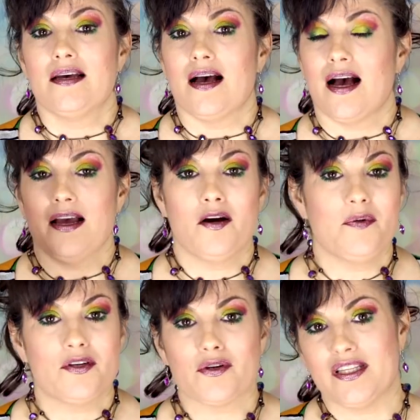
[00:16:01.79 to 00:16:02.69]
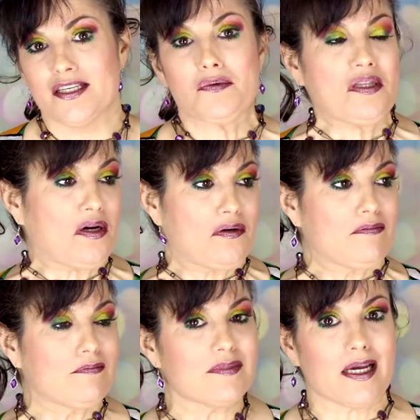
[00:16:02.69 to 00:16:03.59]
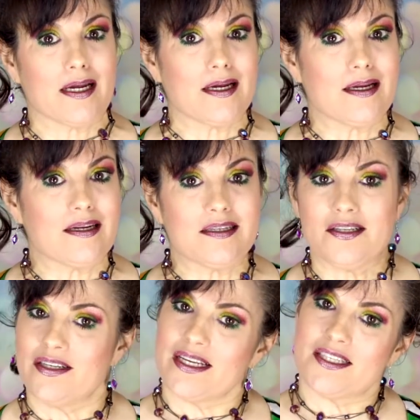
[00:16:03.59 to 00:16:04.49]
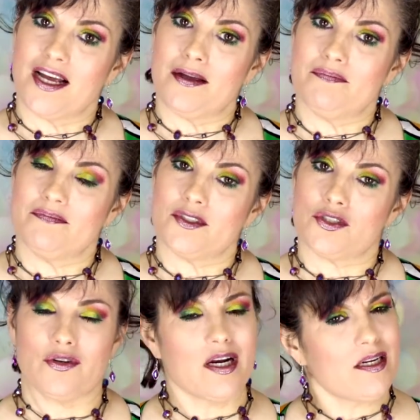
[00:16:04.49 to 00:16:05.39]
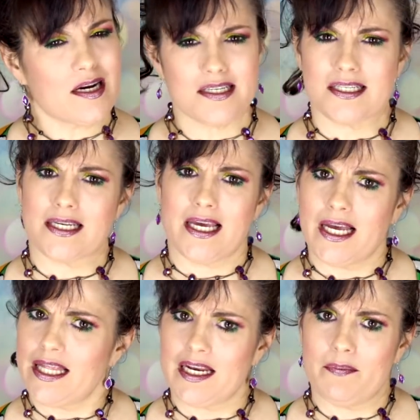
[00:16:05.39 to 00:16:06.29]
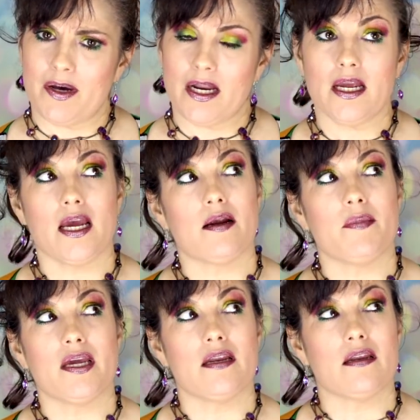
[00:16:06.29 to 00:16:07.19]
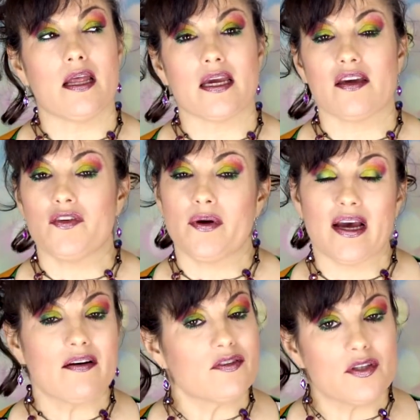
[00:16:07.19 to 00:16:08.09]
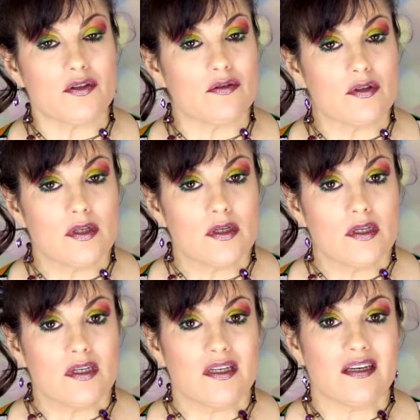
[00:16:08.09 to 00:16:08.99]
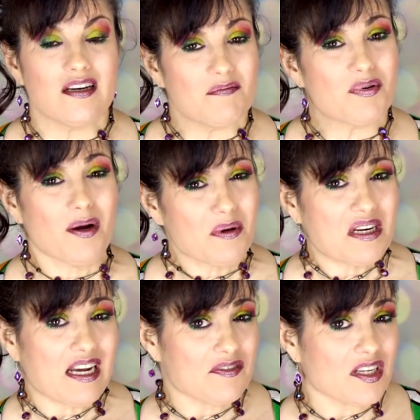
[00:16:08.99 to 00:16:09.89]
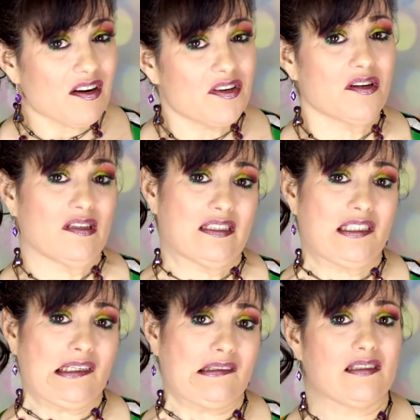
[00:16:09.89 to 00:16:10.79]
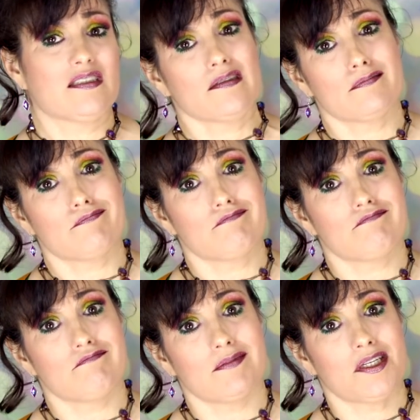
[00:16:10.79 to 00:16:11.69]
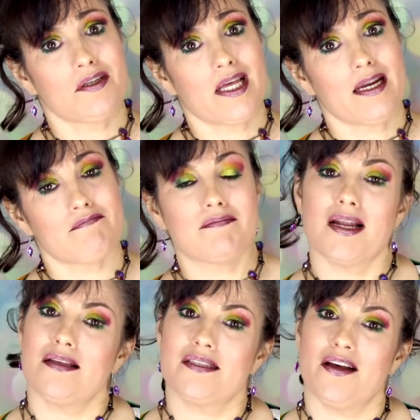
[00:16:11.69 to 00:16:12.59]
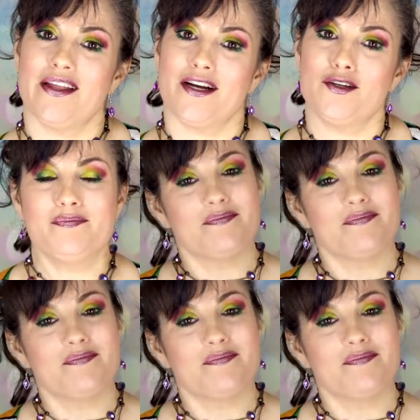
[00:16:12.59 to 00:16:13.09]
I hope you enjoyed this one, though. And until next time, try not to kill anybody. And I mean, like, if you have to, I'm probably going to have to cover you on this channel. So until then, I'll see y'all later.